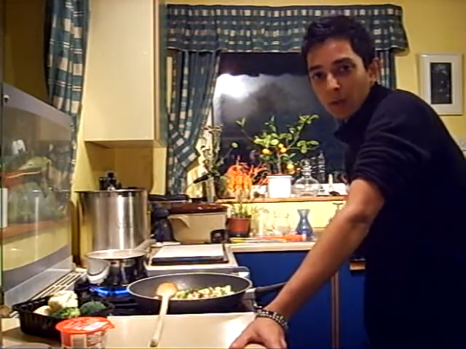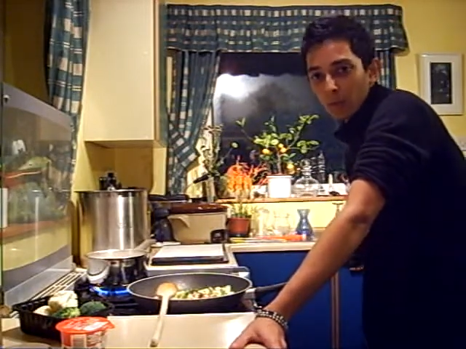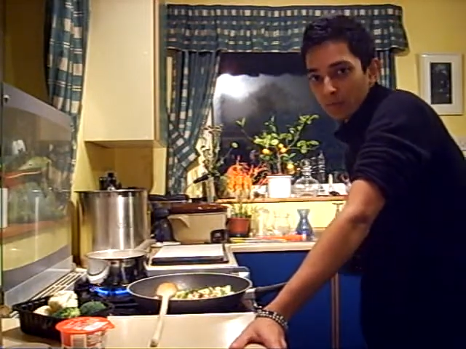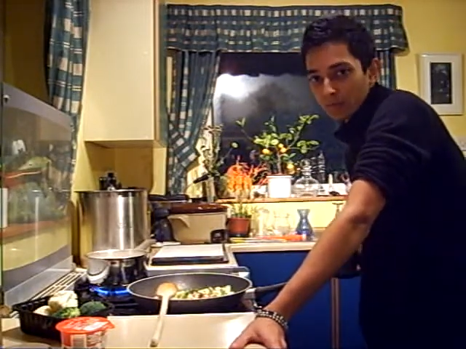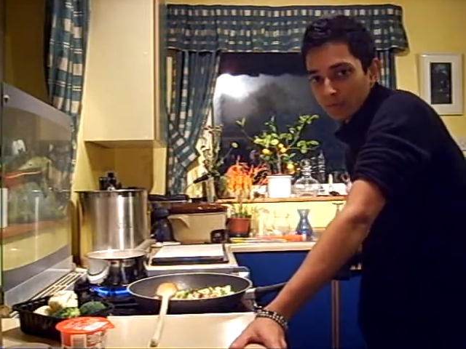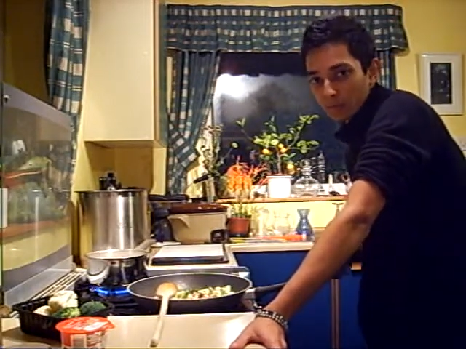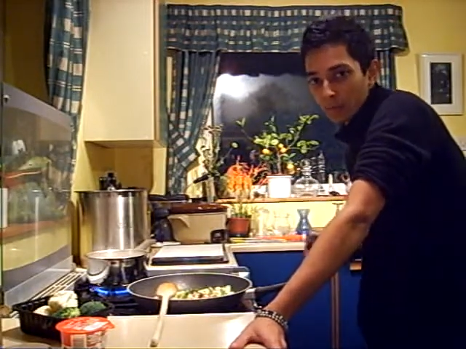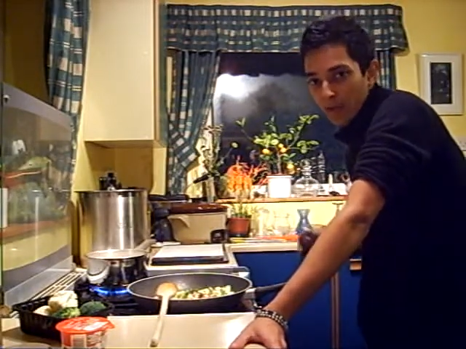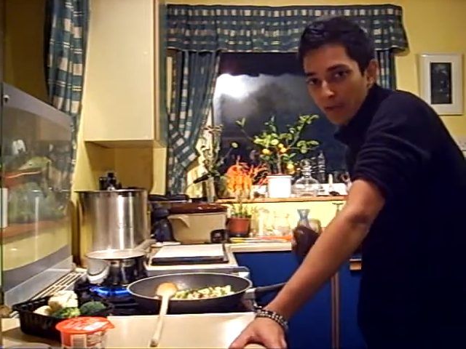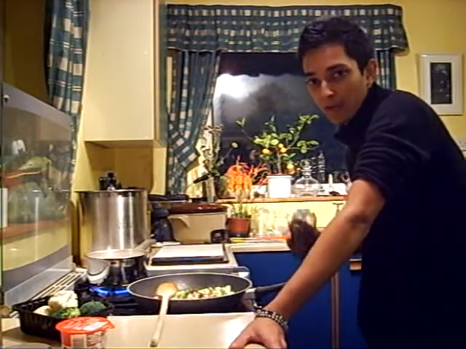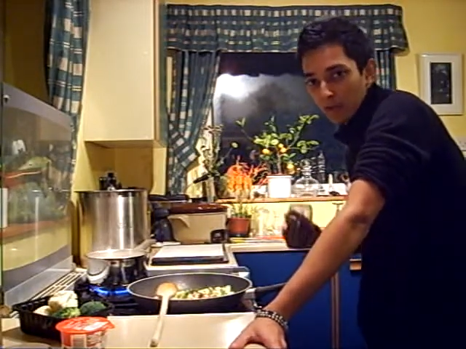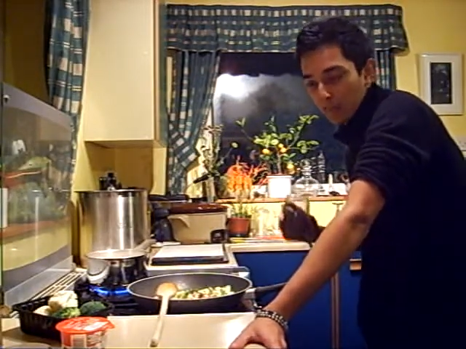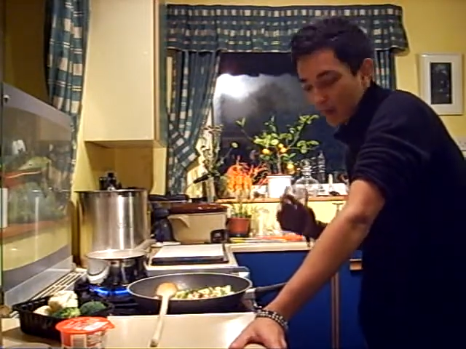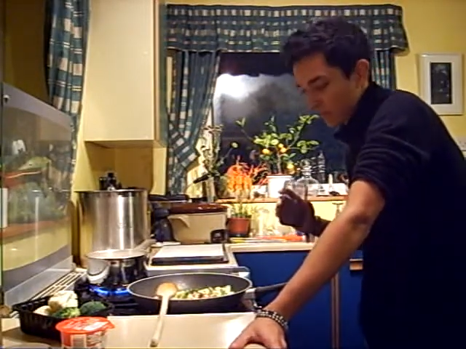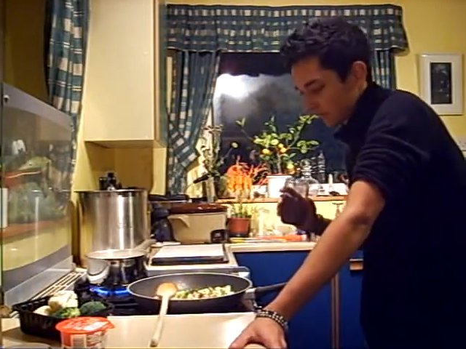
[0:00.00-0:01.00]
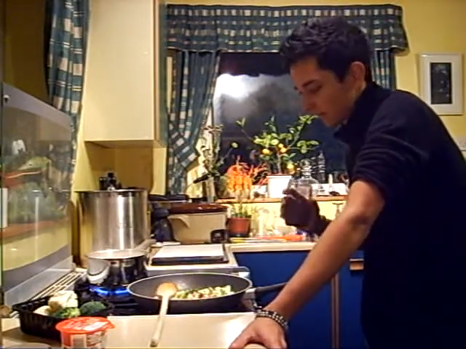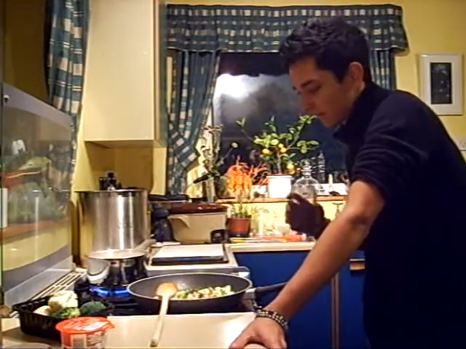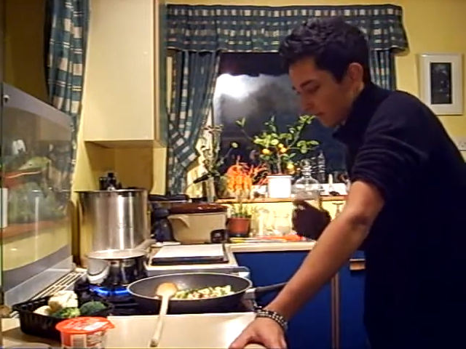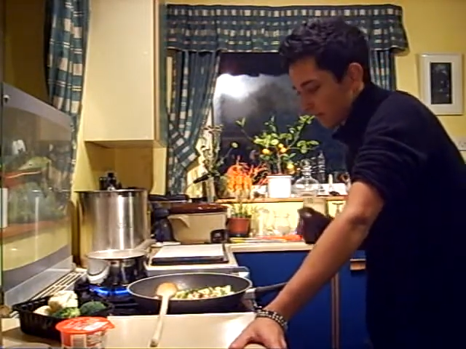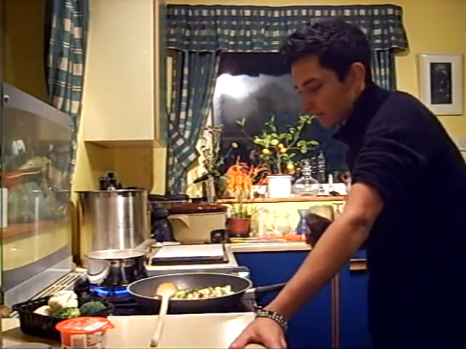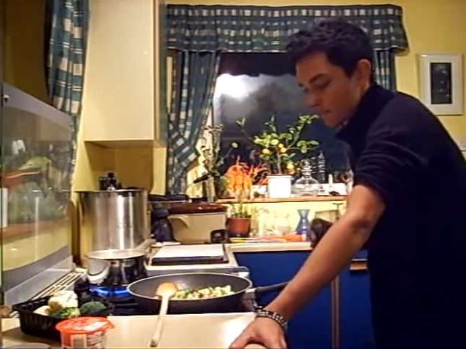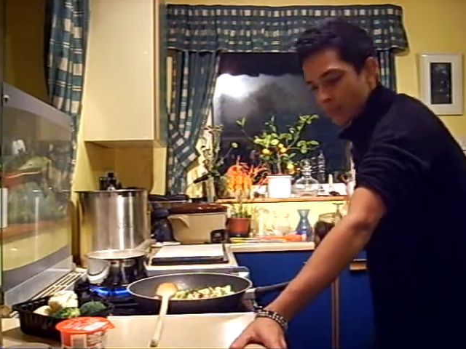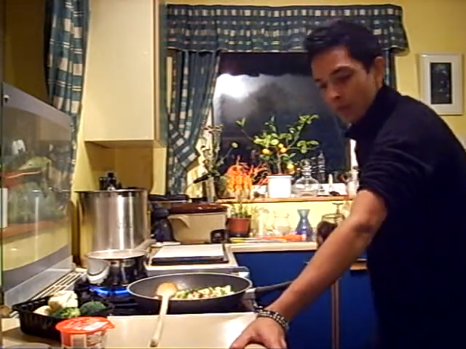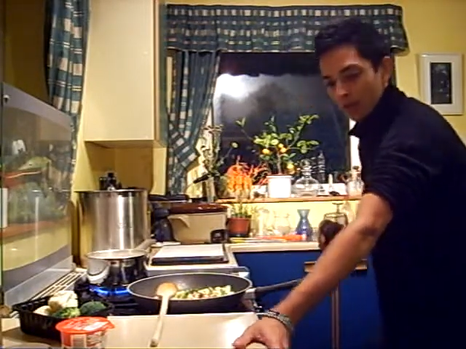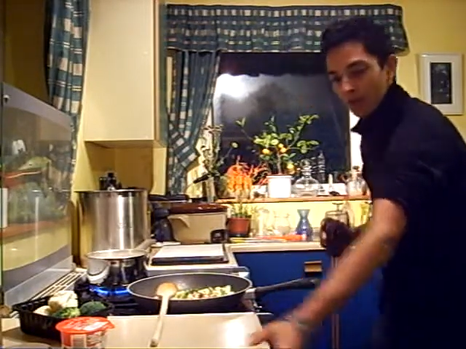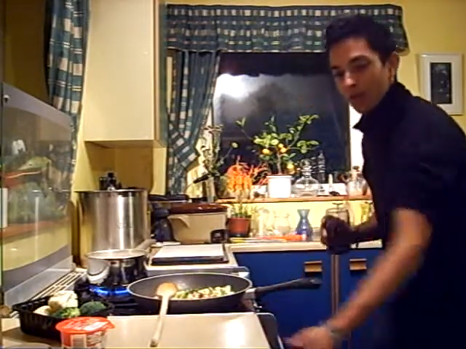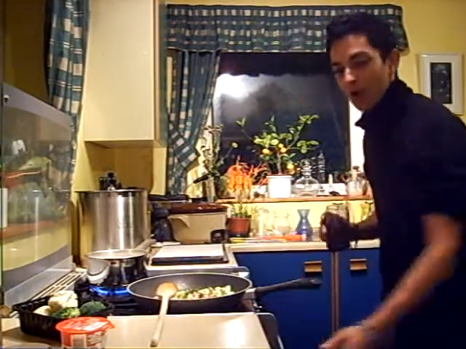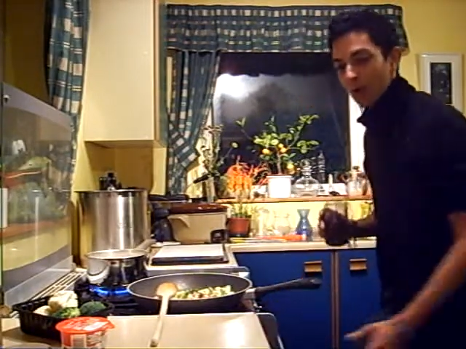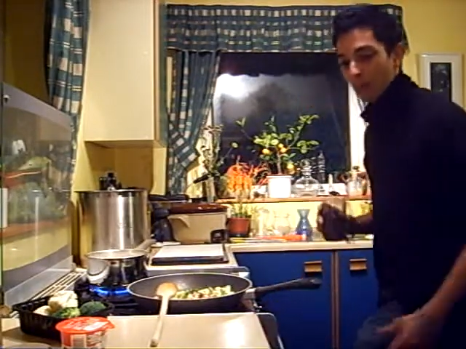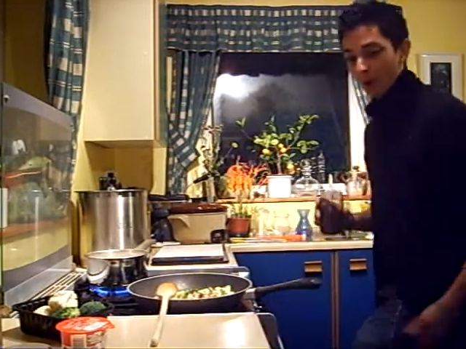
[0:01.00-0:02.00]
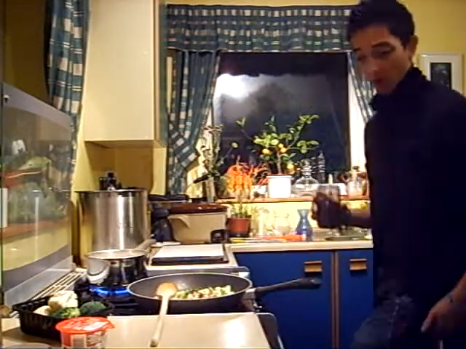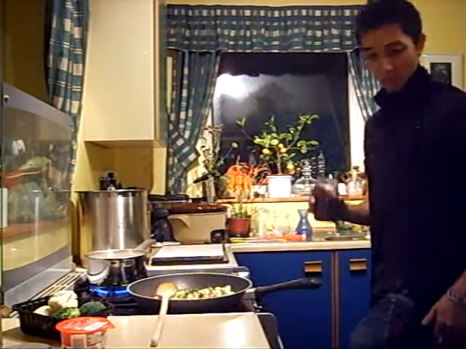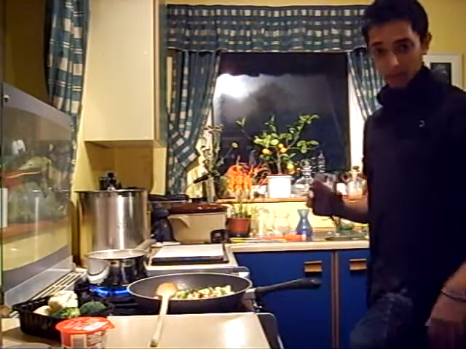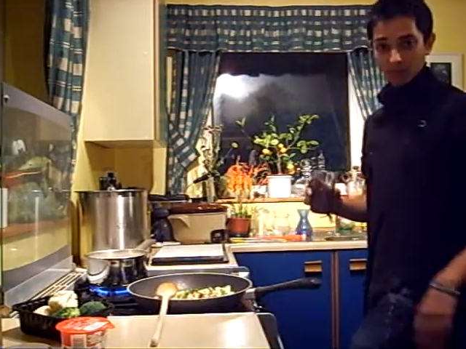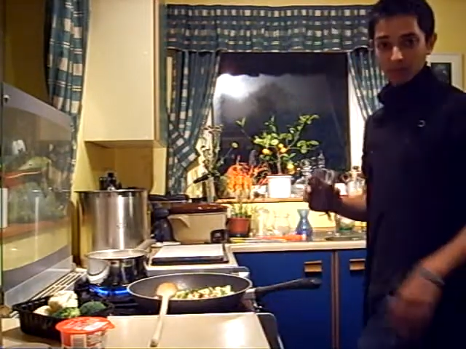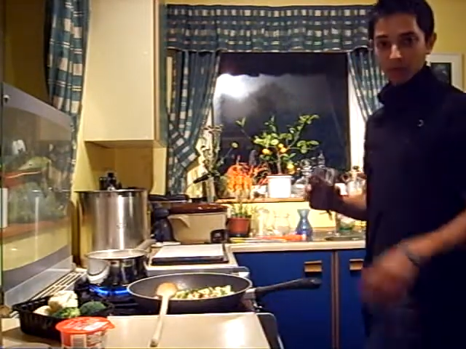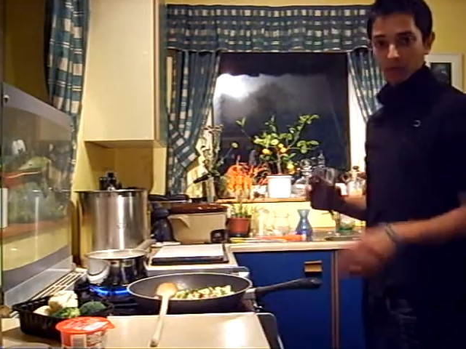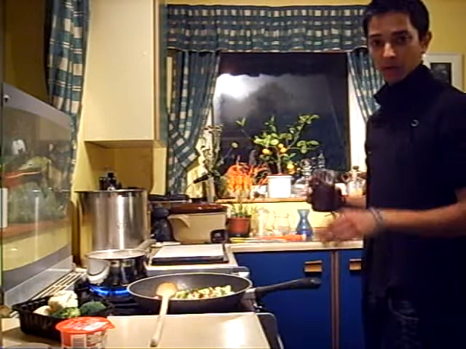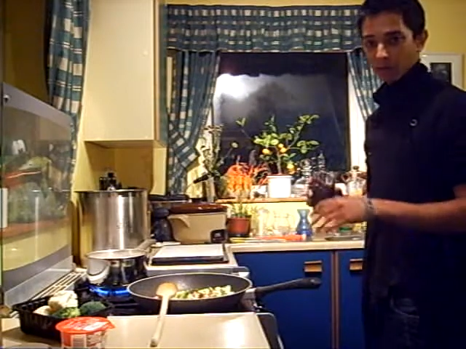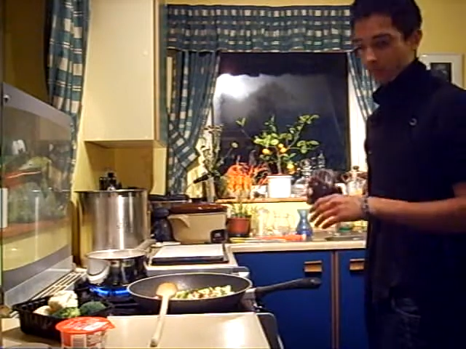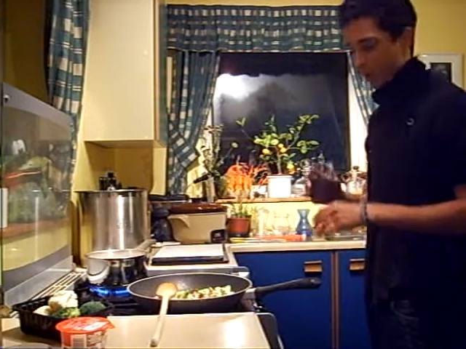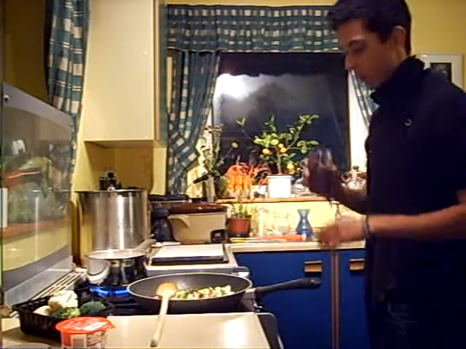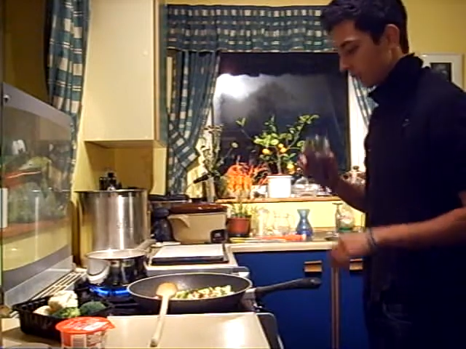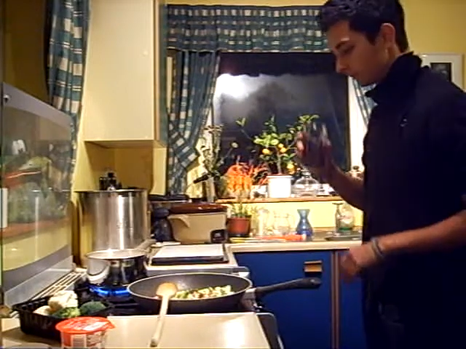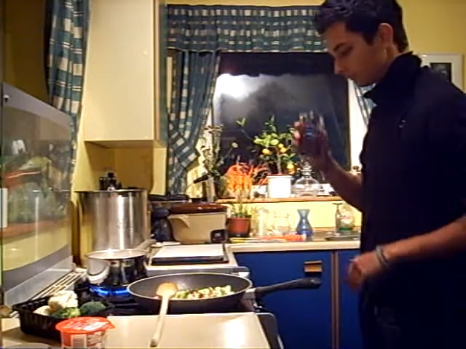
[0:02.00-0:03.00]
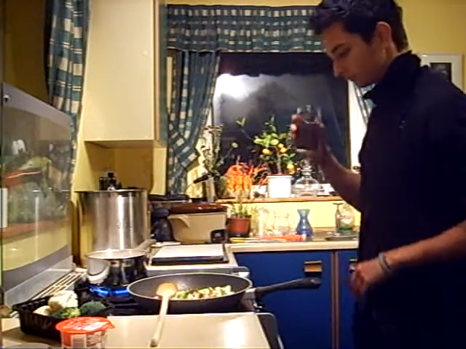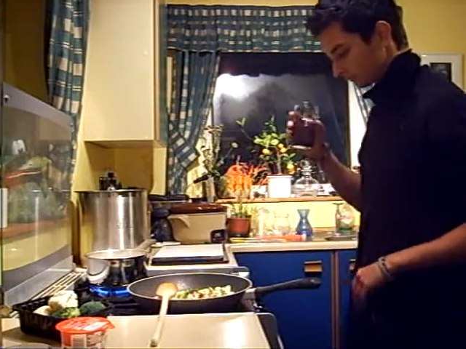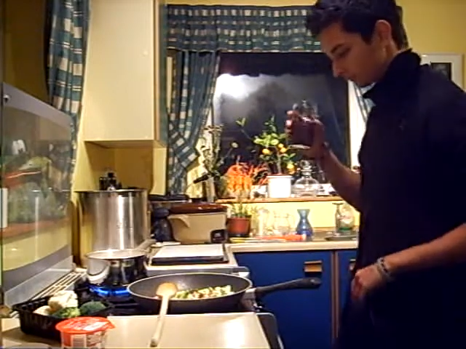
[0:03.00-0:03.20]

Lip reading: over some penne pasta. I'm going to do it in a bowl.